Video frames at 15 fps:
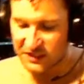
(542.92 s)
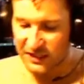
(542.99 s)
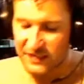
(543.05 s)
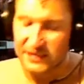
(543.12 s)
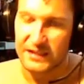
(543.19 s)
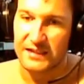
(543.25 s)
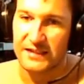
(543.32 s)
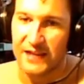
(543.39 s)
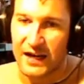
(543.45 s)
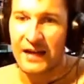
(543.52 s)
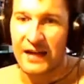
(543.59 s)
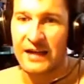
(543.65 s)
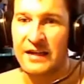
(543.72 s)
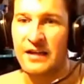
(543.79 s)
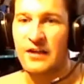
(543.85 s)
in case they
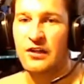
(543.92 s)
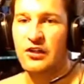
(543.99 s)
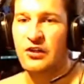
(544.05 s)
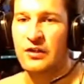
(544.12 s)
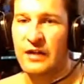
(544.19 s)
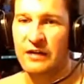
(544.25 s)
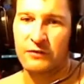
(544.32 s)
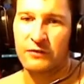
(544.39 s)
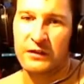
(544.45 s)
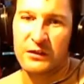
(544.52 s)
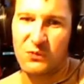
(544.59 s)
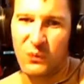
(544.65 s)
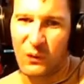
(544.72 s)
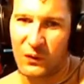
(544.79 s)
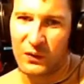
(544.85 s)
die, you're not really
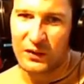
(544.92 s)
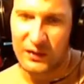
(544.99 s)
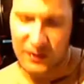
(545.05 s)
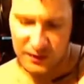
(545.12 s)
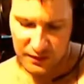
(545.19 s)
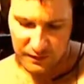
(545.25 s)
worried.